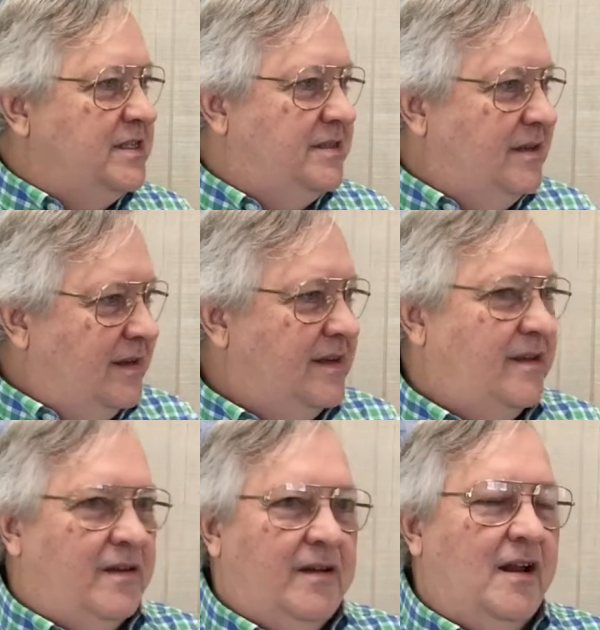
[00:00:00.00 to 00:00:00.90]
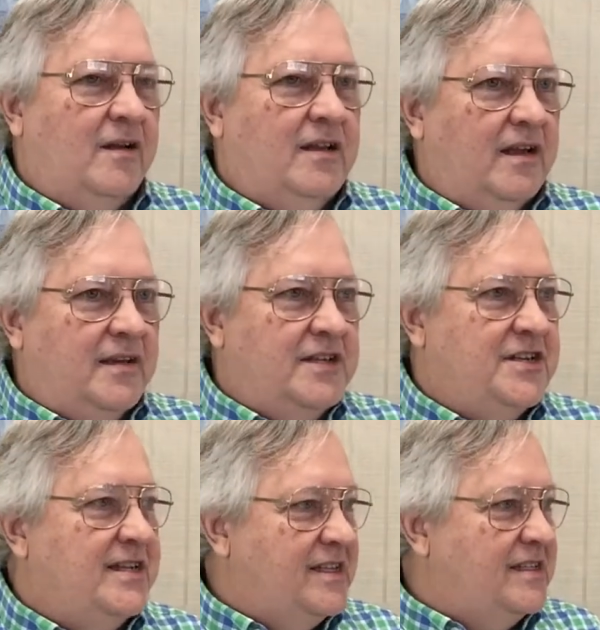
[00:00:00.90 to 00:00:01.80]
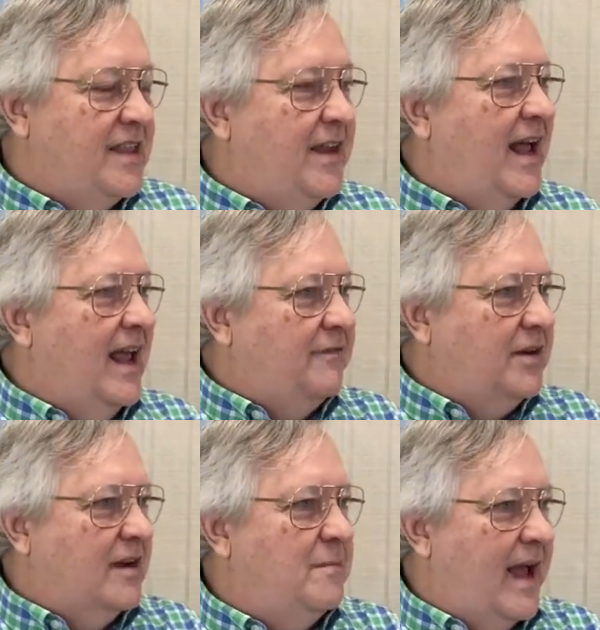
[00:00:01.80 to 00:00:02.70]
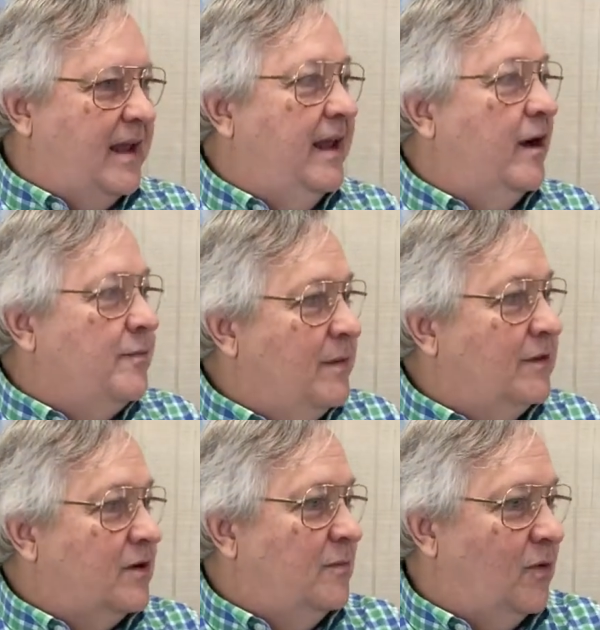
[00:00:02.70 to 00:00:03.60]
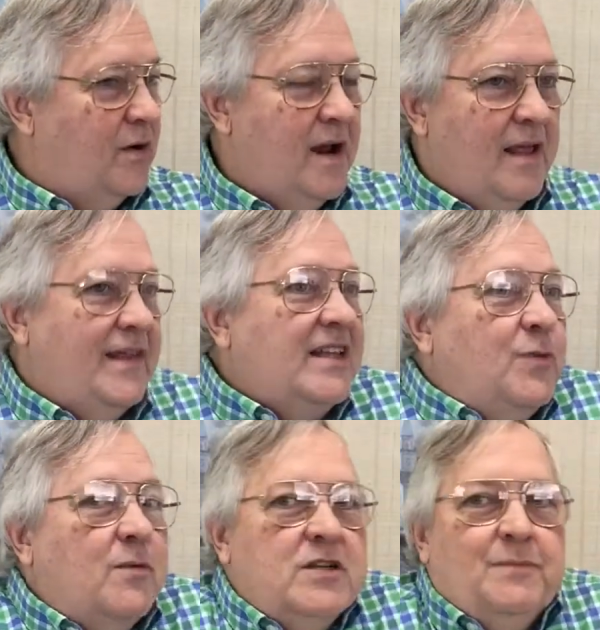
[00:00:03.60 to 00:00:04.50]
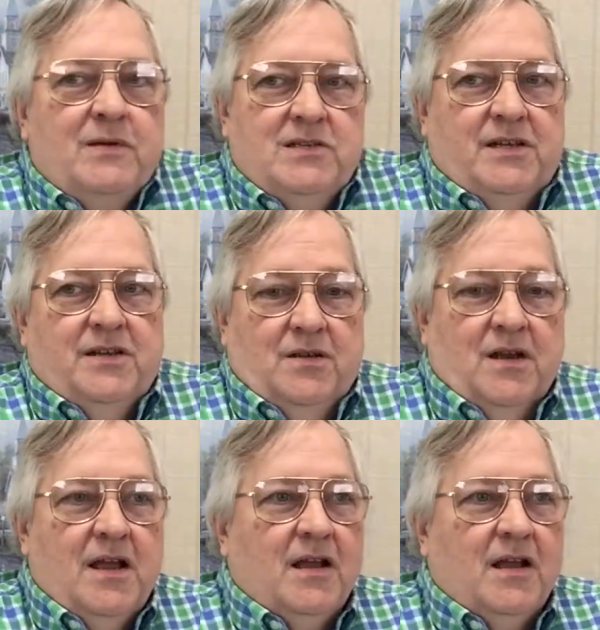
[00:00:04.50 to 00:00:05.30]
to you know, to, to Jesus, and then I have to come back and help them learn more. That's what we're supposed to do.